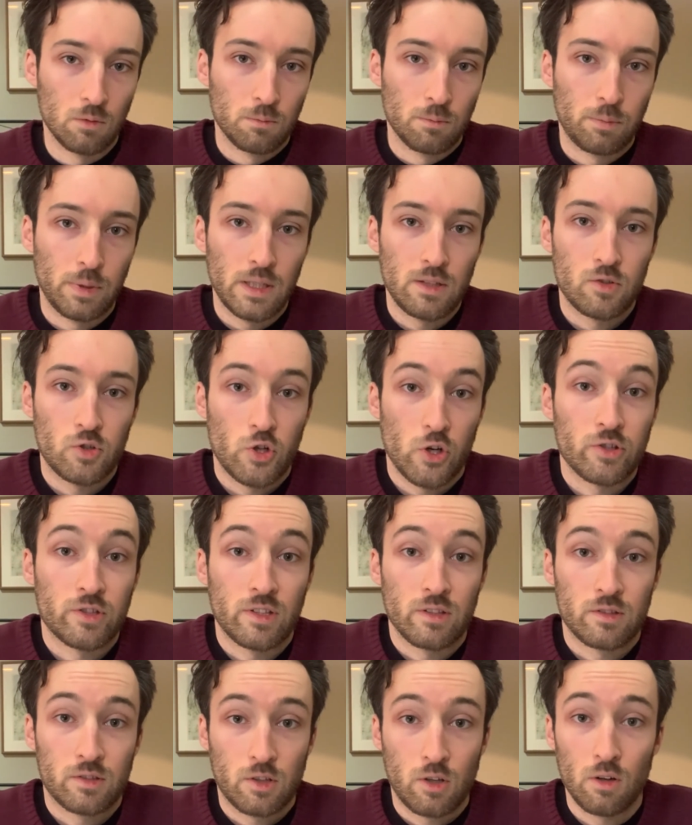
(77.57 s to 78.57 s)
be just
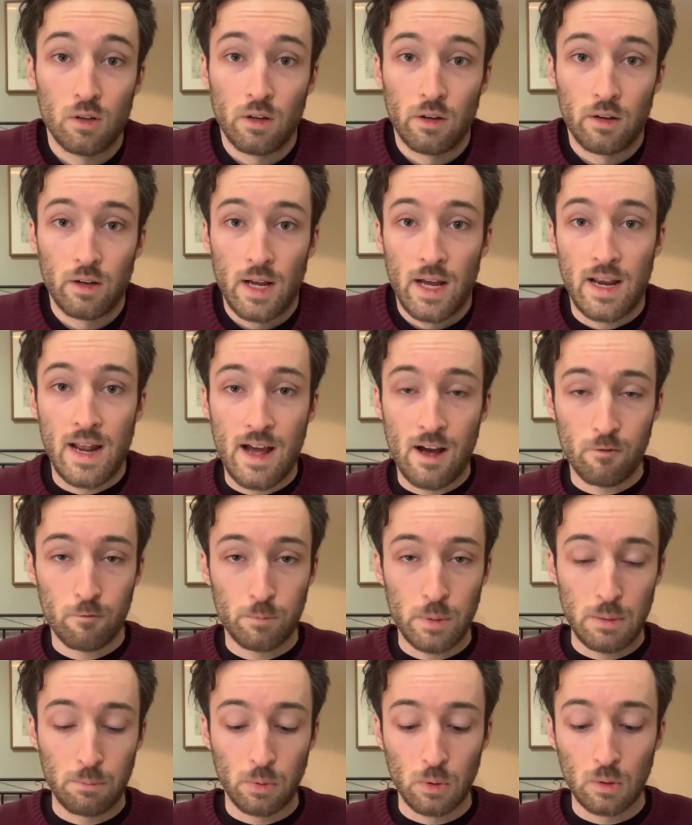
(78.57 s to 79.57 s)
as good and have
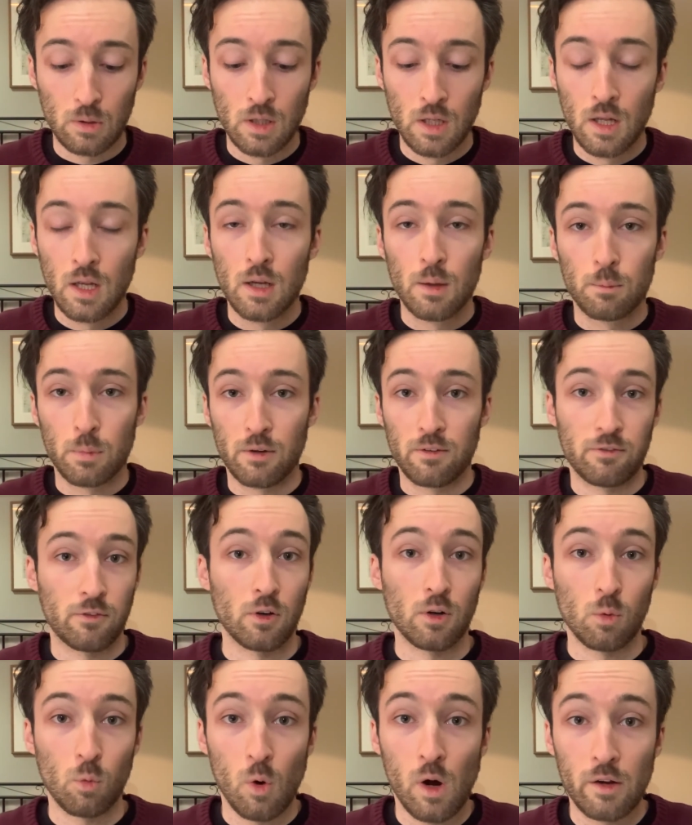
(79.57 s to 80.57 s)
people
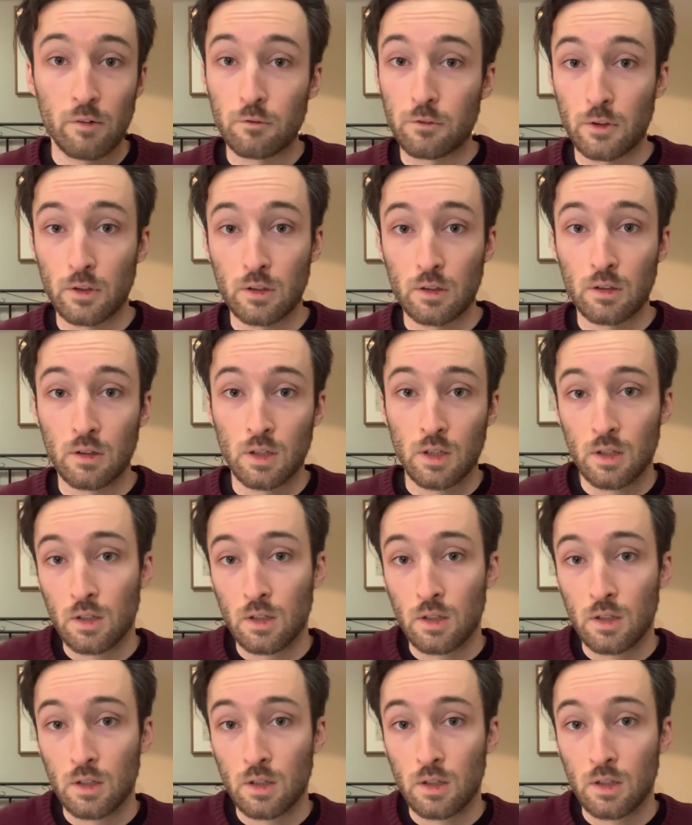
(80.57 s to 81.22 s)
prefer one for